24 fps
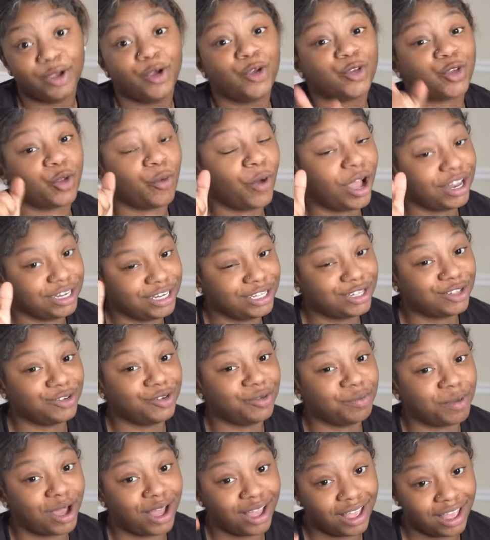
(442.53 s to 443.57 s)
So I need to
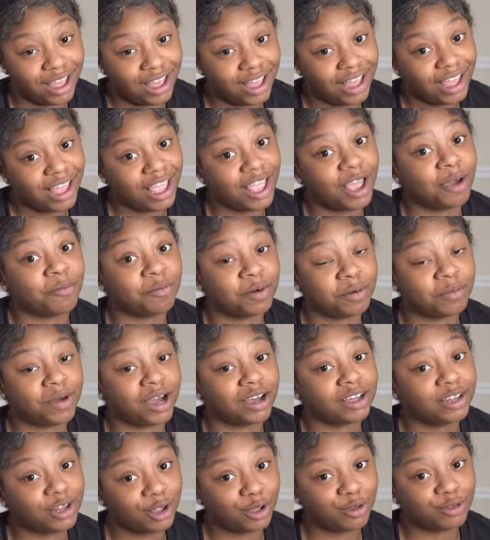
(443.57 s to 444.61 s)
do my hair and put
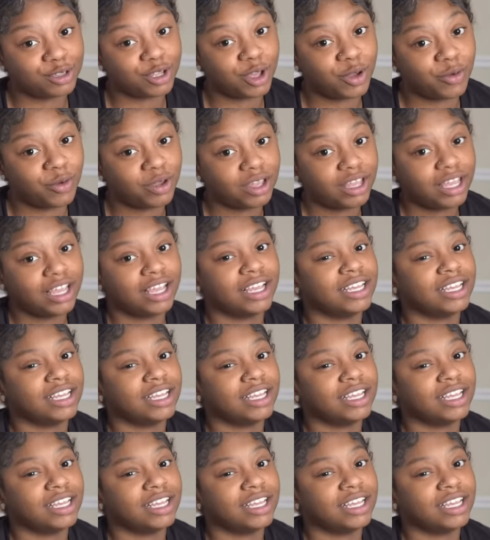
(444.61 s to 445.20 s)
my clothes on